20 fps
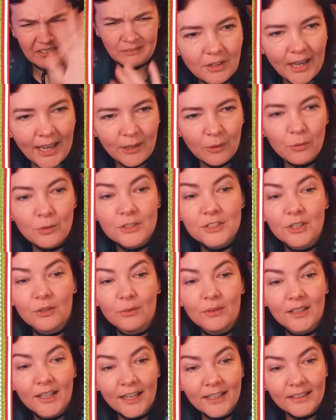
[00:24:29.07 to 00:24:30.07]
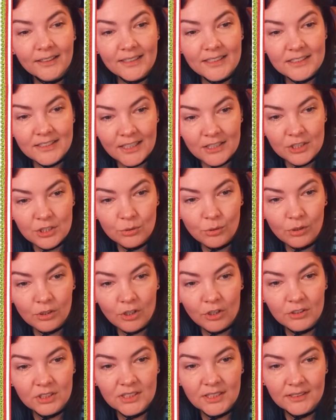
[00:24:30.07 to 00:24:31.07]
And also lightly sensual
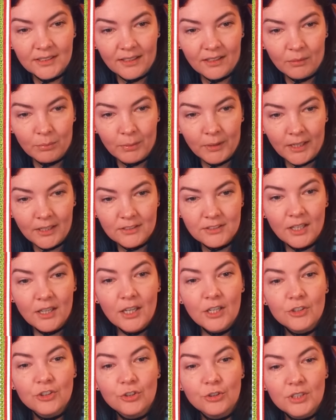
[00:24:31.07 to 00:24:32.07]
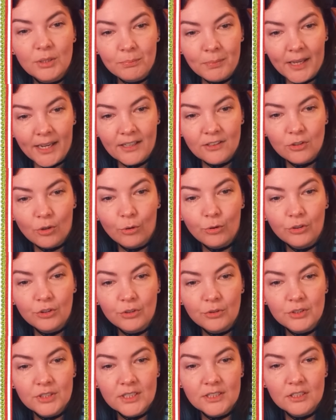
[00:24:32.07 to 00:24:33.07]
content that appears to depict or
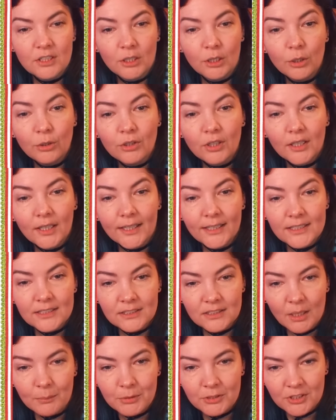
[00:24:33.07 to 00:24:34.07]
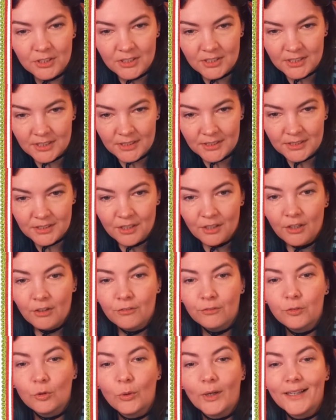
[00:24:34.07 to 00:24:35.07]
uses look-alike substances
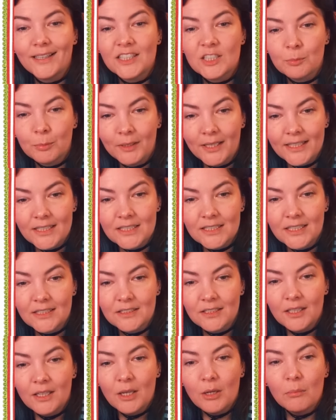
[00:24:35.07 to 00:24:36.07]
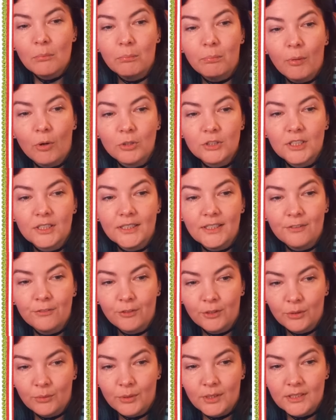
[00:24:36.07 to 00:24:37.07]
for explicit bodily
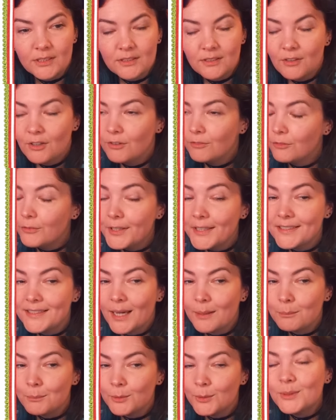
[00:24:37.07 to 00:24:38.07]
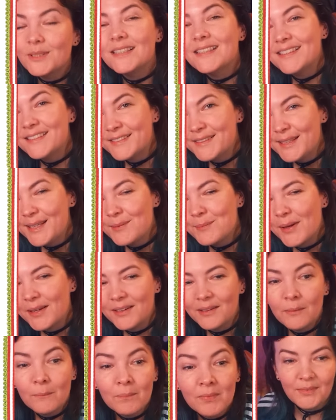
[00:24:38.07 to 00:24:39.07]
fluids. For example,
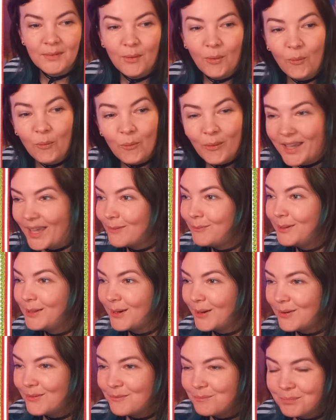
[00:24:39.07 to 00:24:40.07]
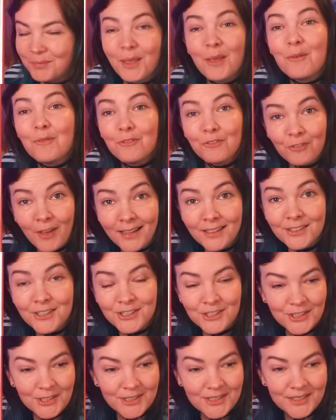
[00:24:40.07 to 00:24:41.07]
semen. Oh, here we go.
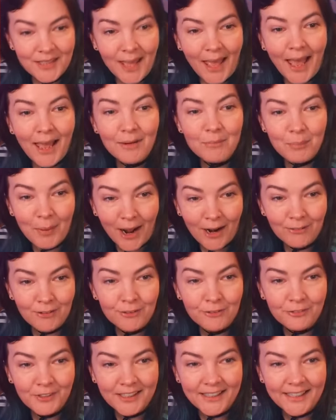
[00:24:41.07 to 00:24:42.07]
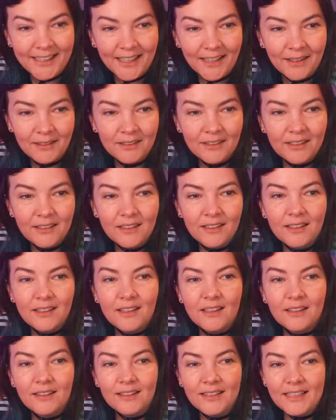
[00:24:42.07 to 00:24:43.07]
Fetishes and paraphilia.
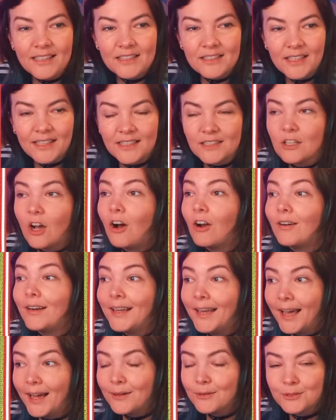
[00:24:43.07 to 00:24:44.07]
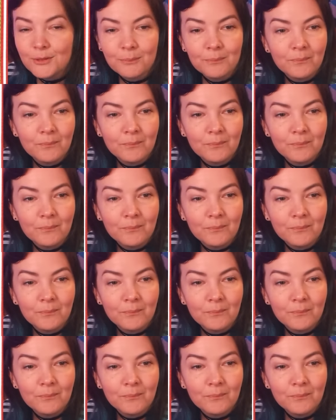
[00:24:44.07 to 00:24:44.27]
these things are allowed.